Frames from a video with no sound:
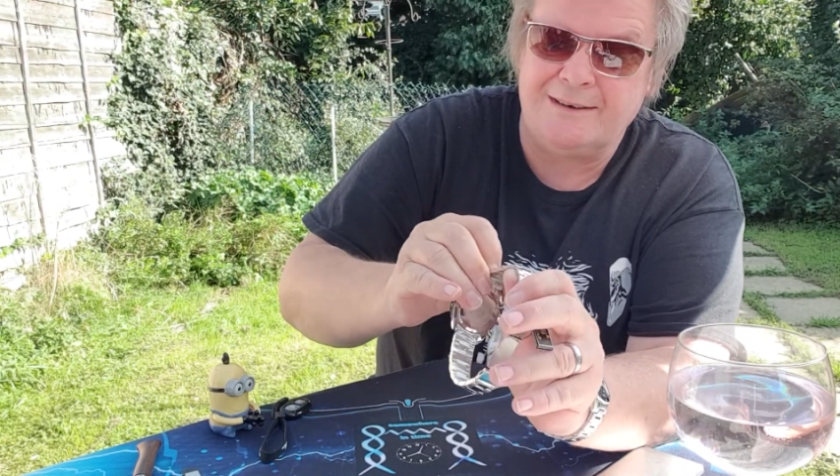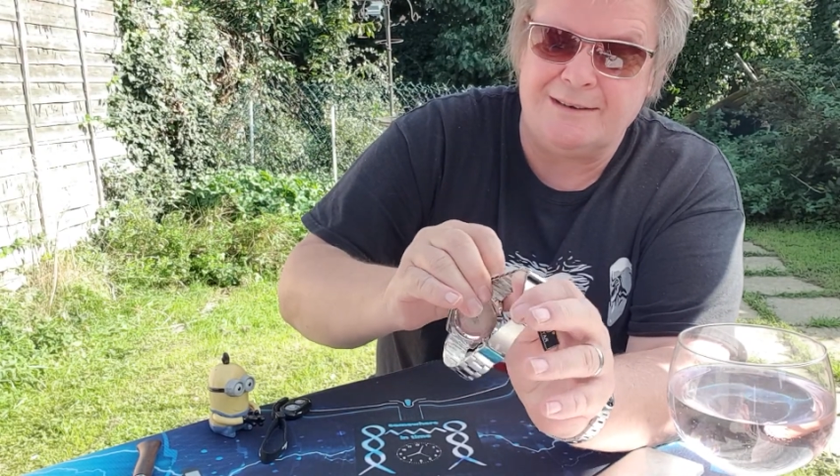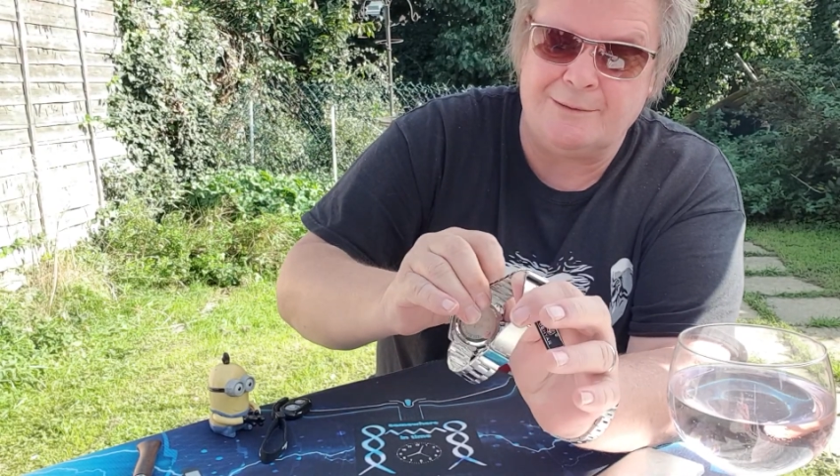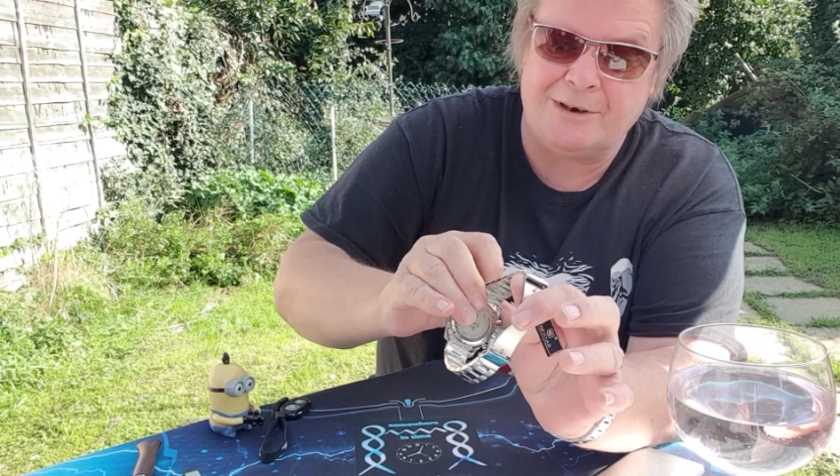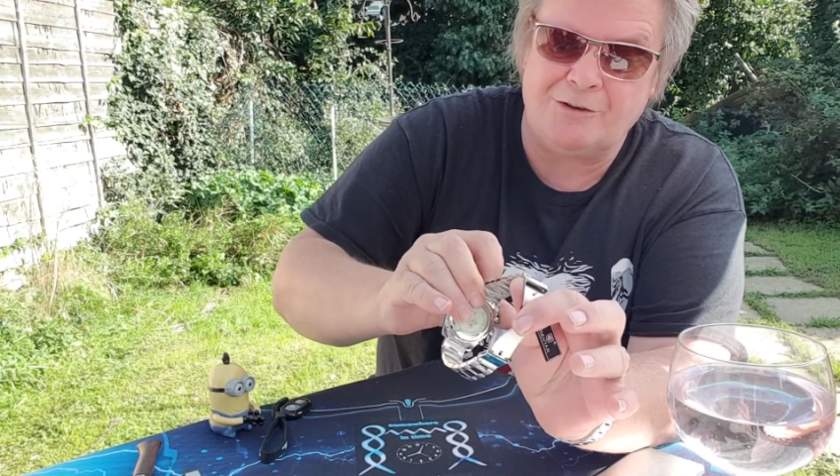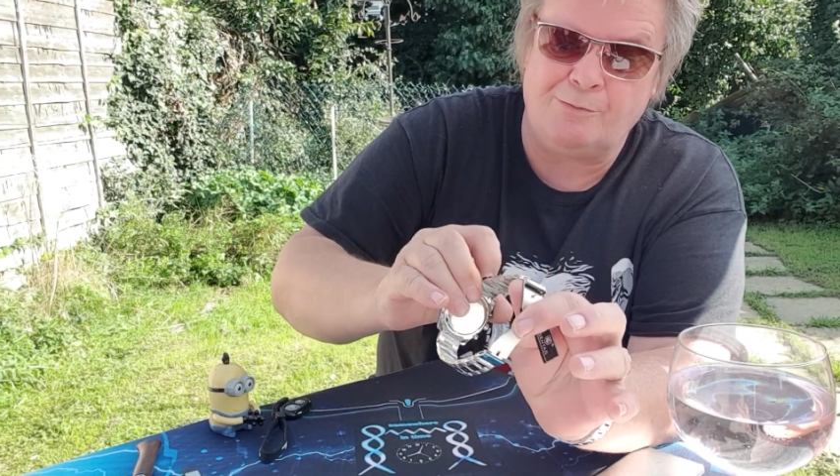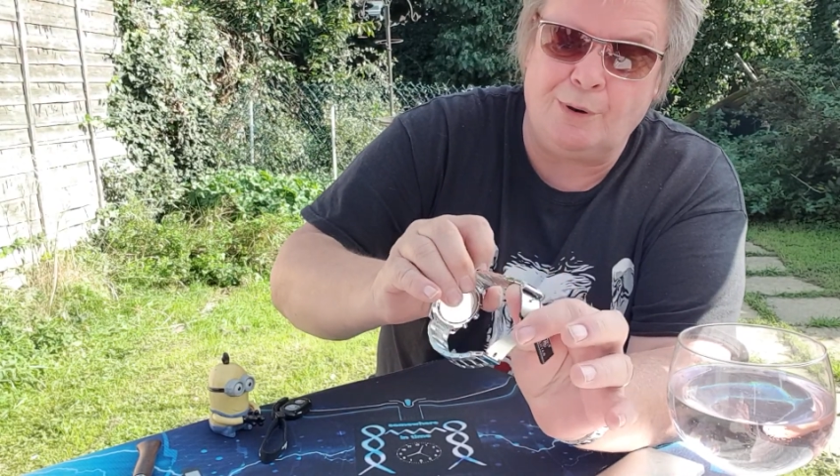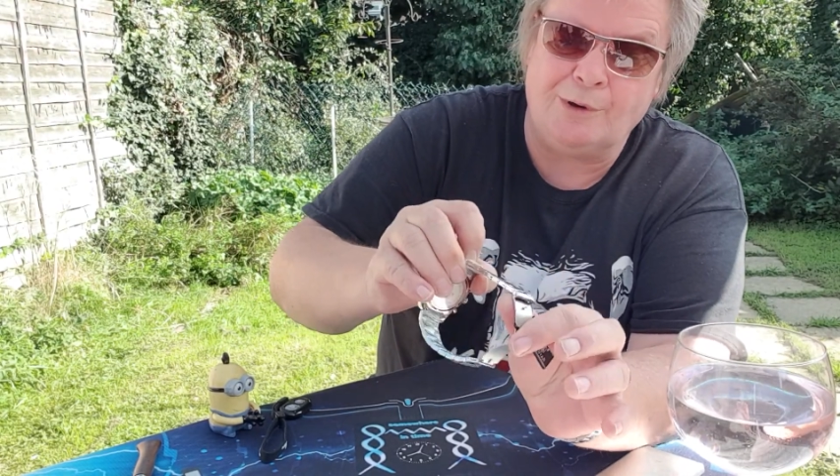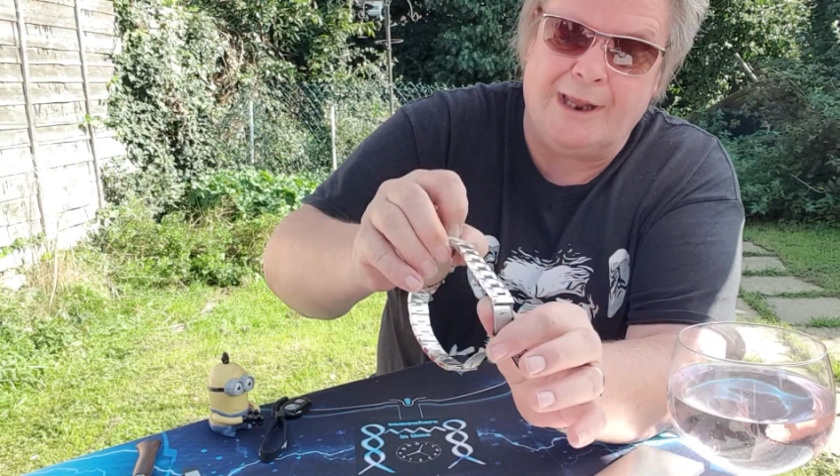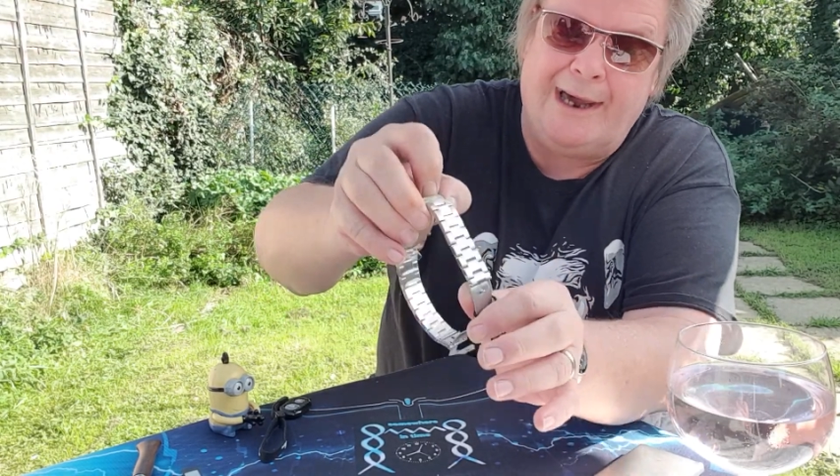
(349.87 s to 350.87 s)
I'm going to just
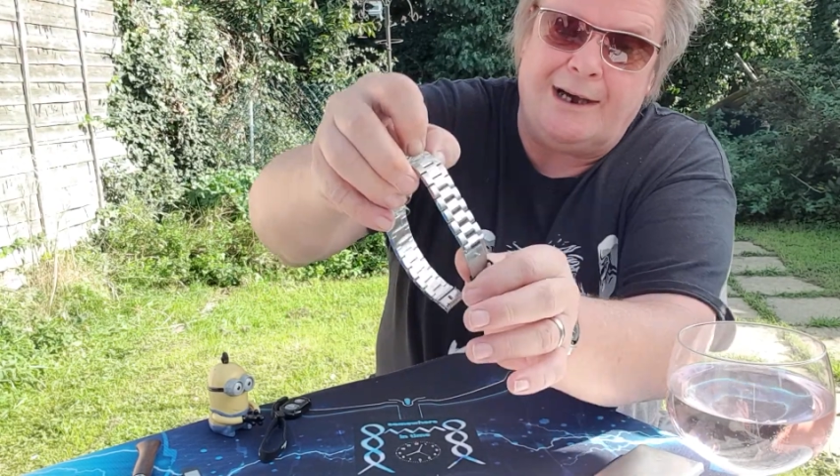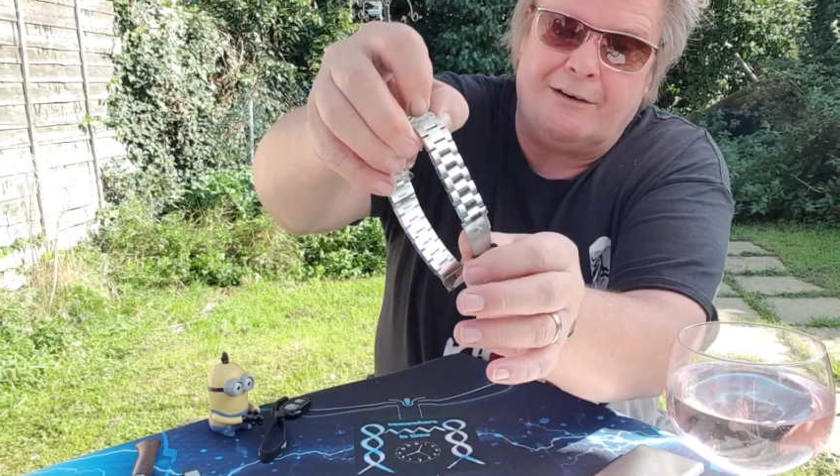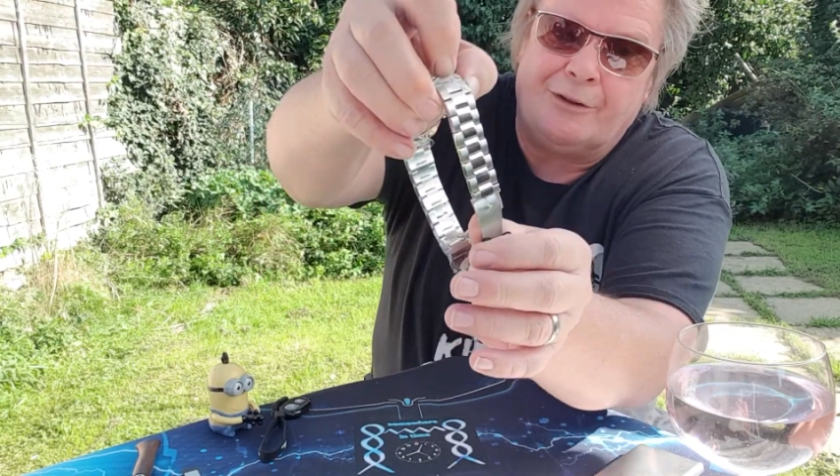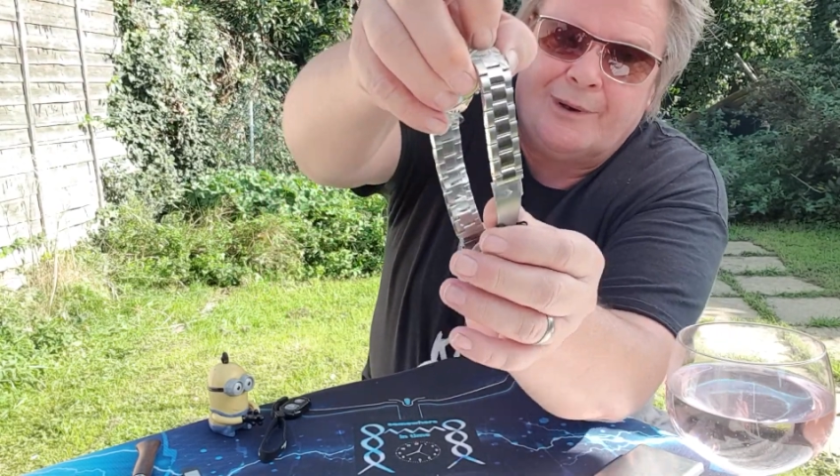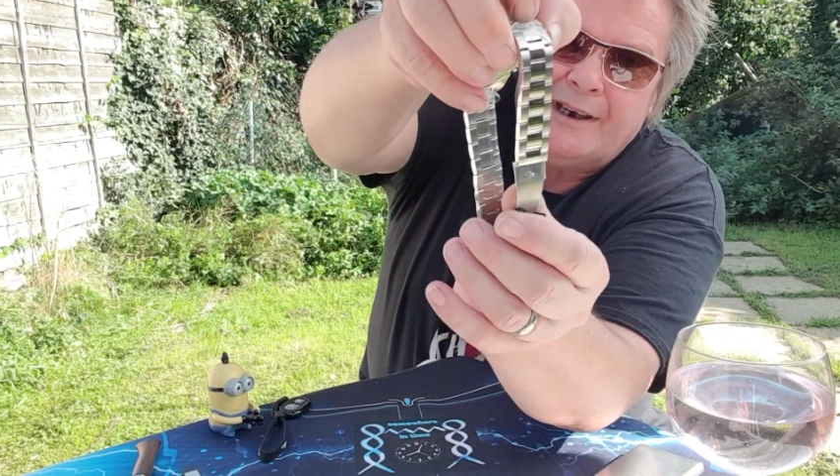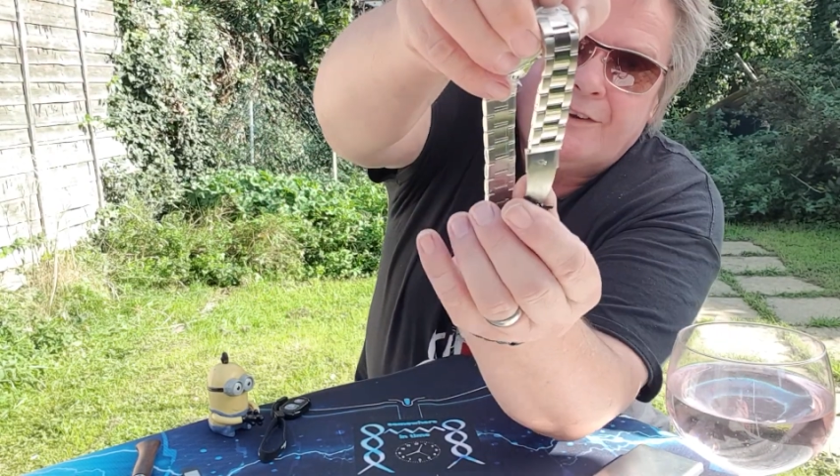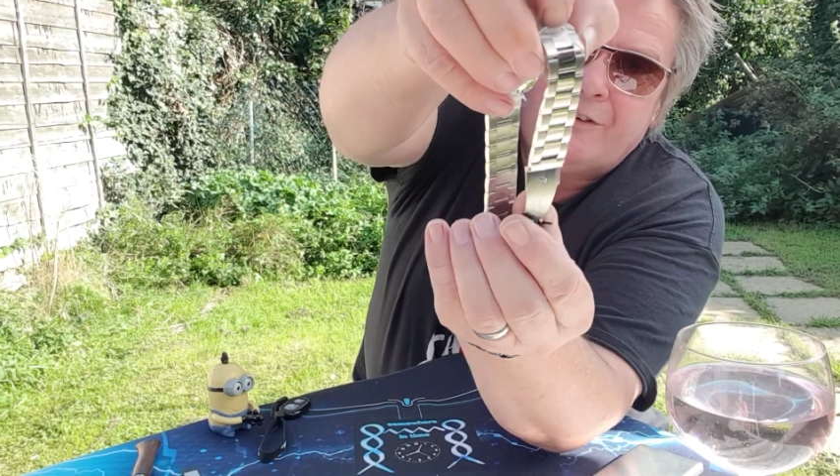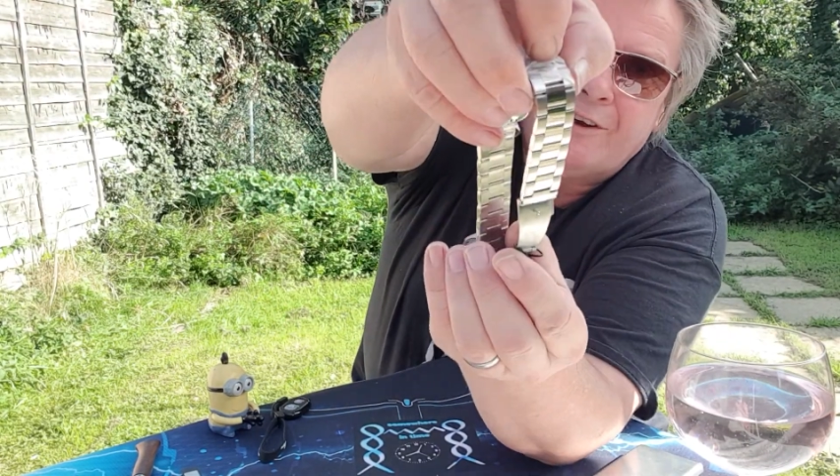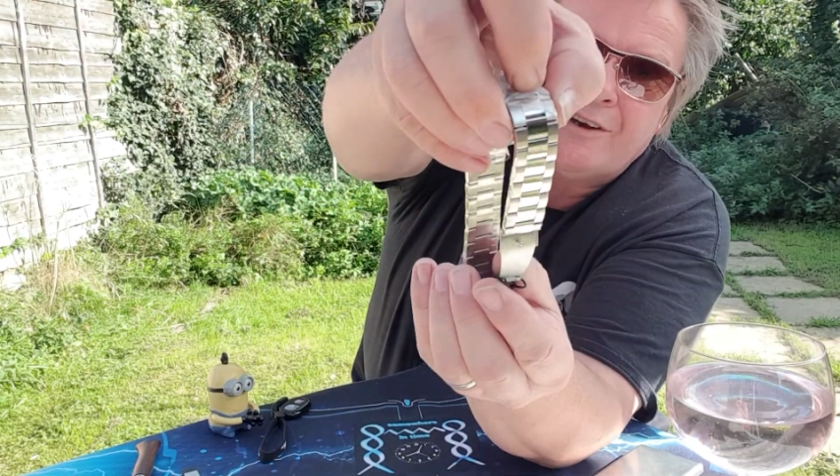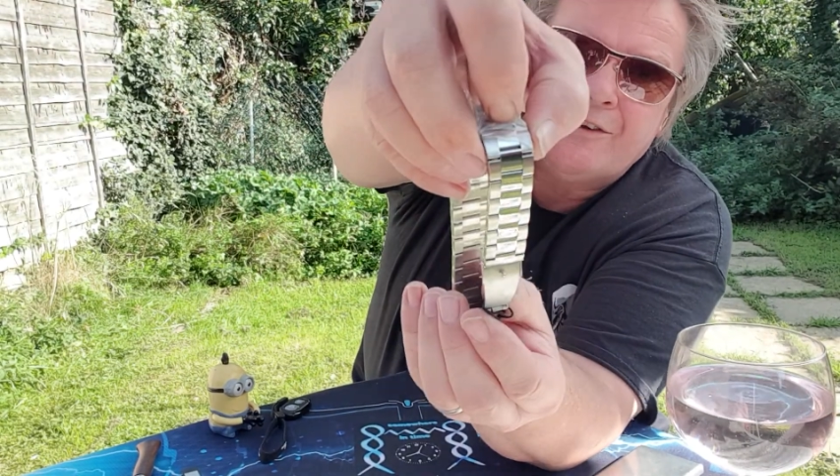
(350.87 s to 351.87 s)
pull that out of the way
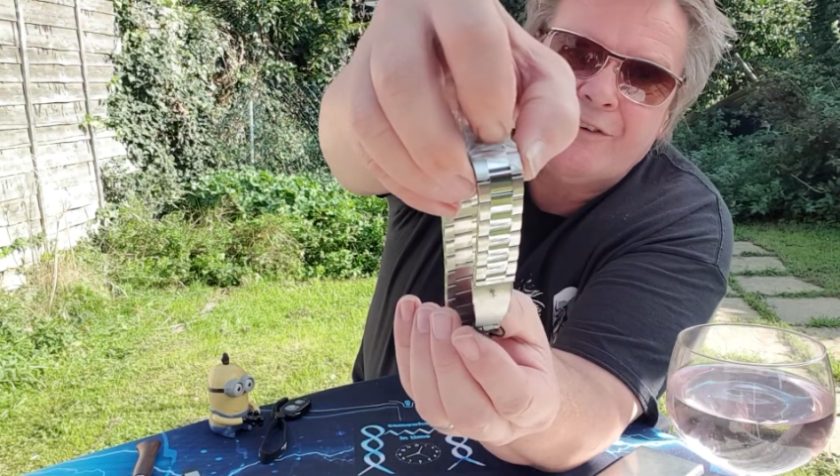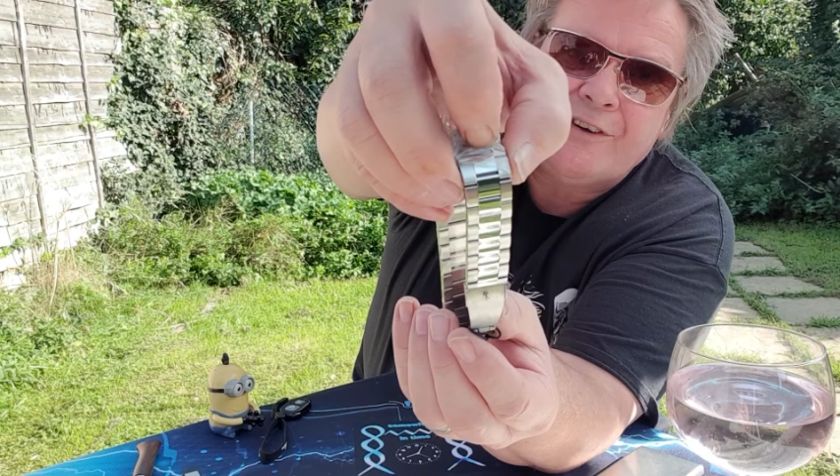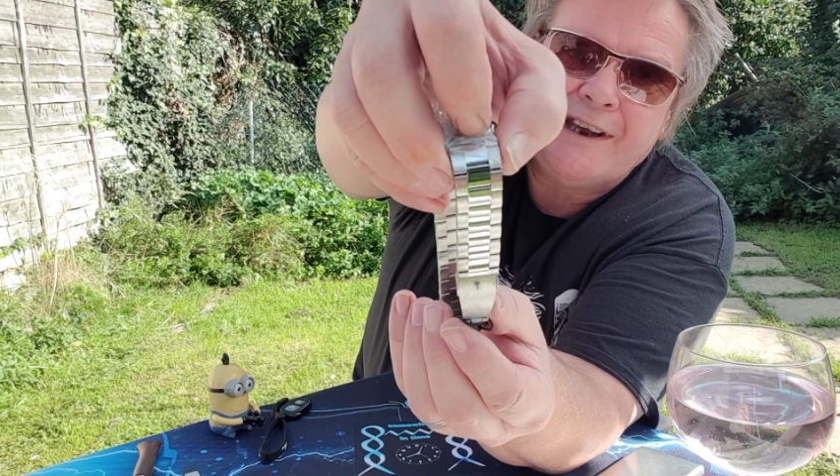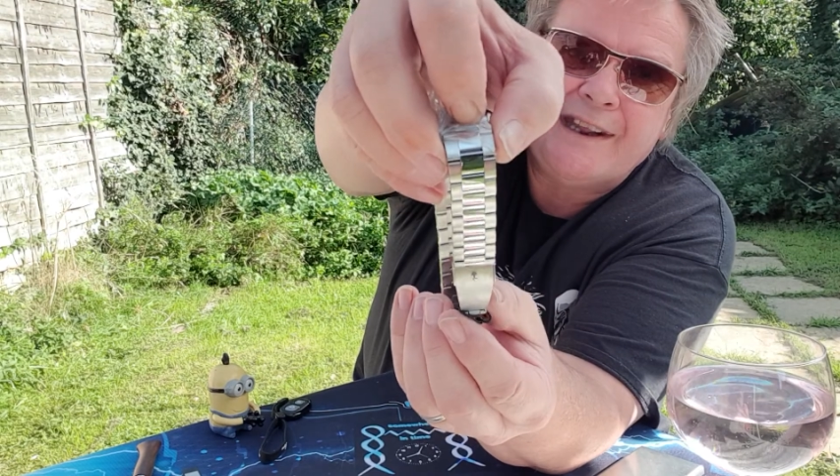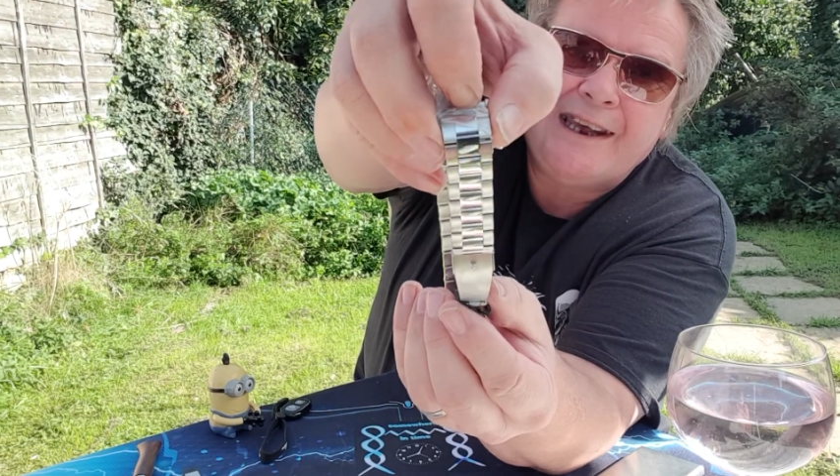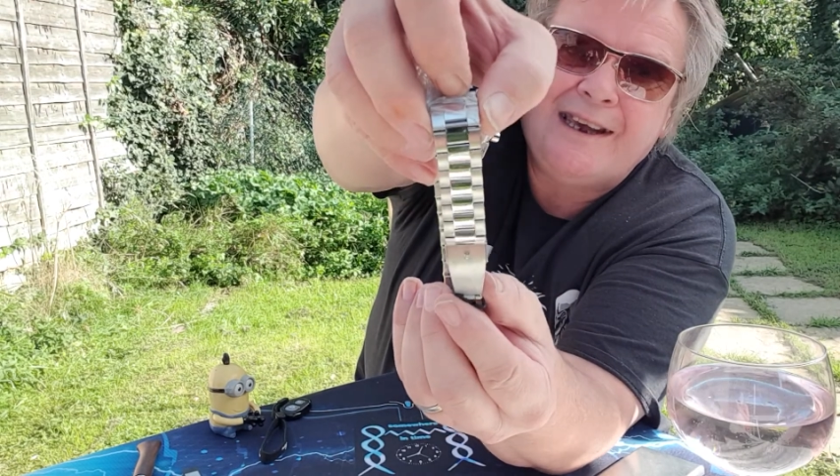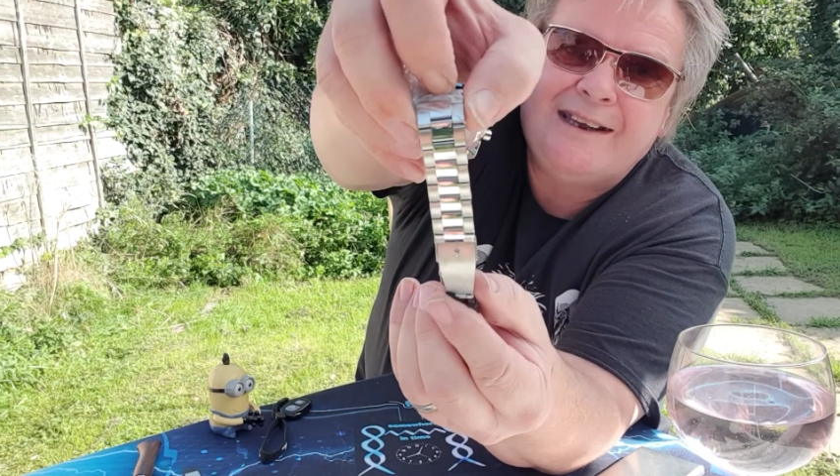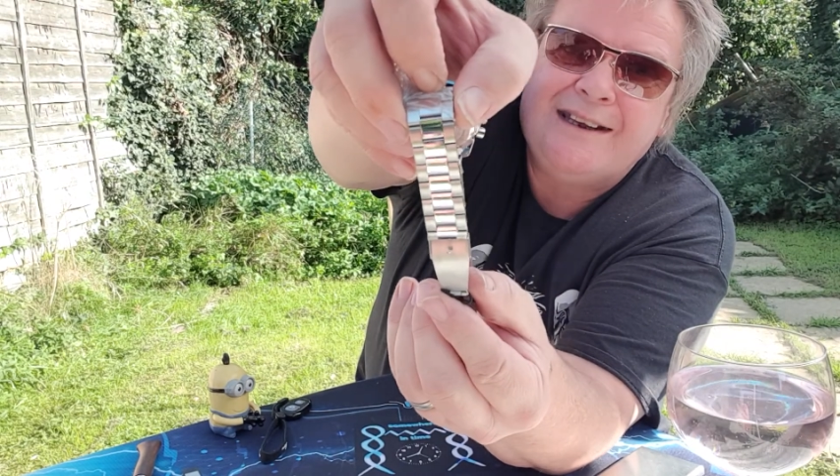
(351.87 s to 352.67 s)
so you can see that.